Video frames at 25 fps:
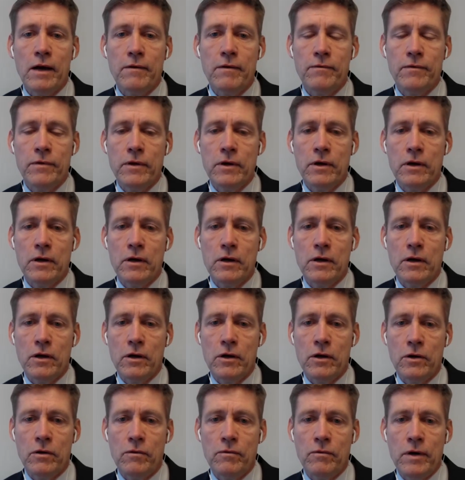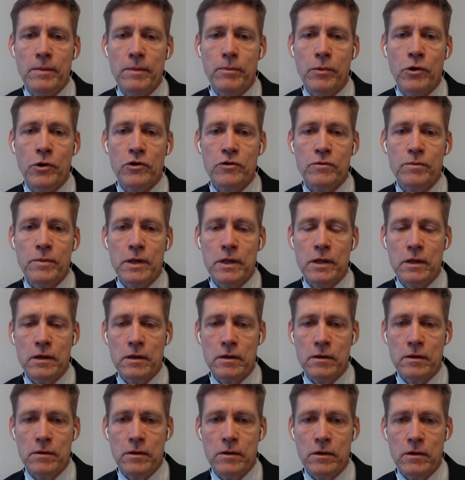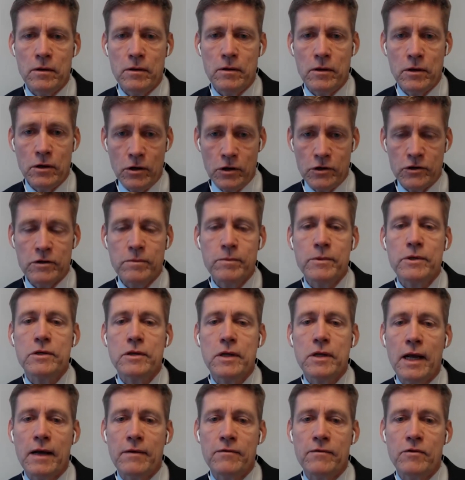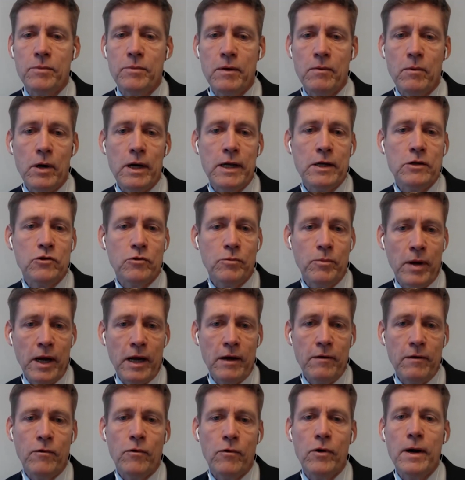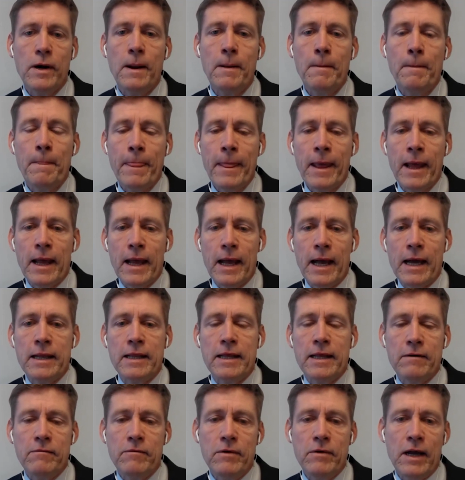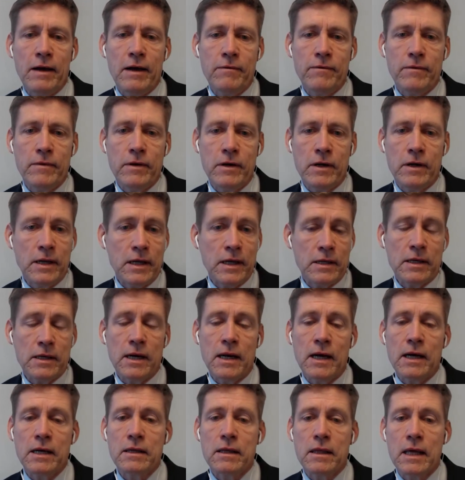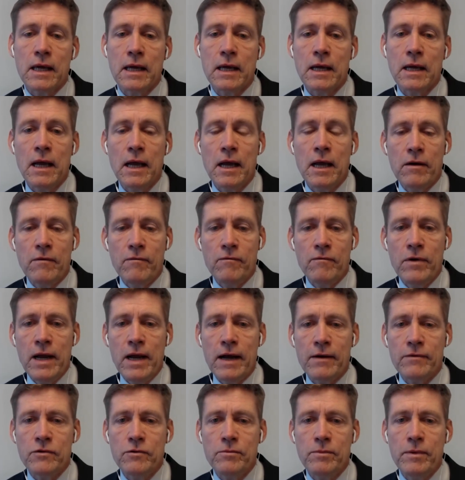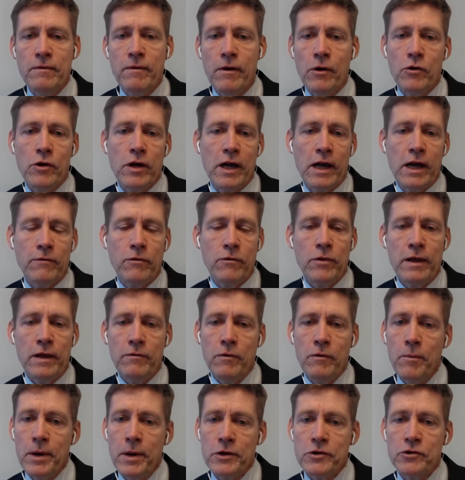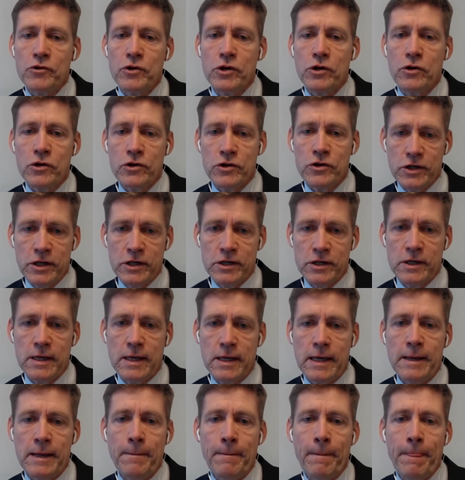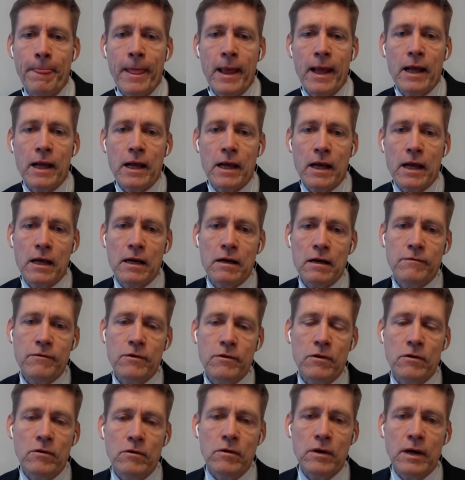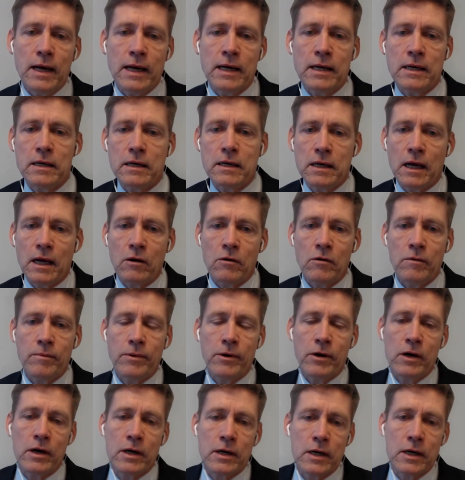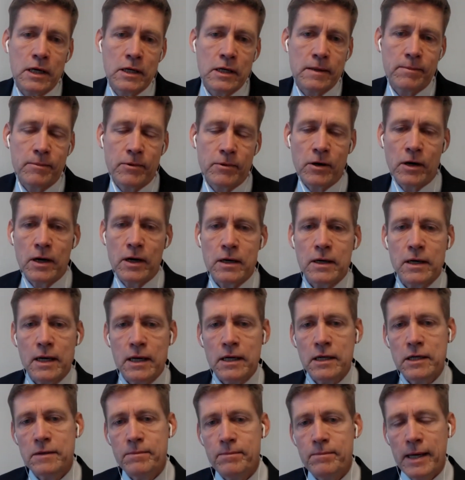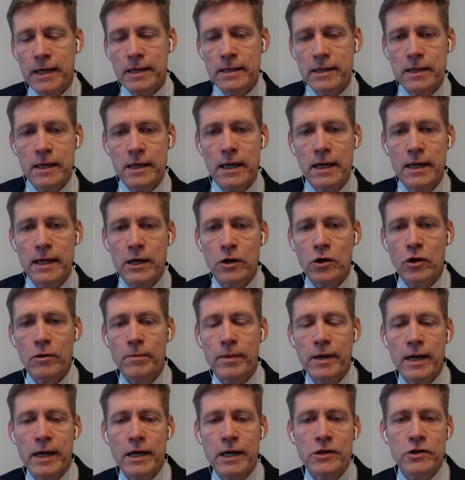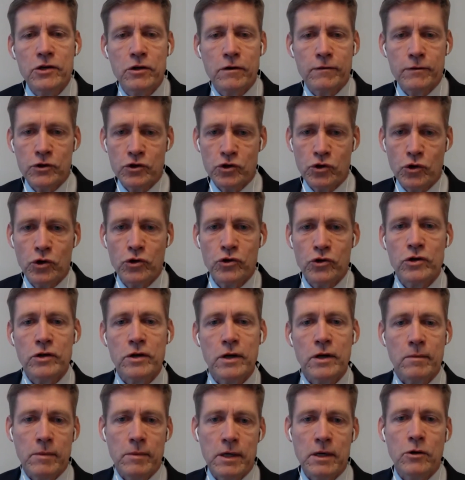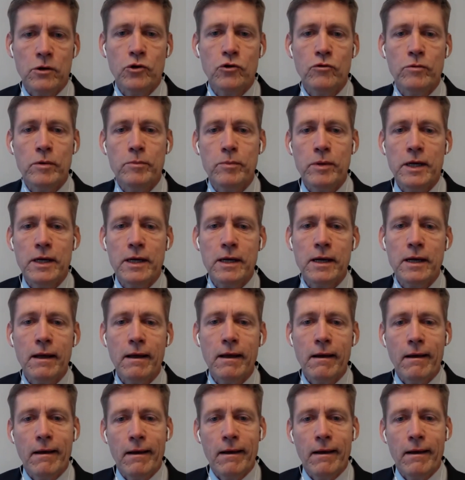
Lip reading: have the reimbursement, the customers that have to be willing to pay for it. And then we have, and that's the last thing, we have to be very careful that we measure it consistently. And if you look at our product, it's a product that is basically a combination of a surgeon, I mean, a human being,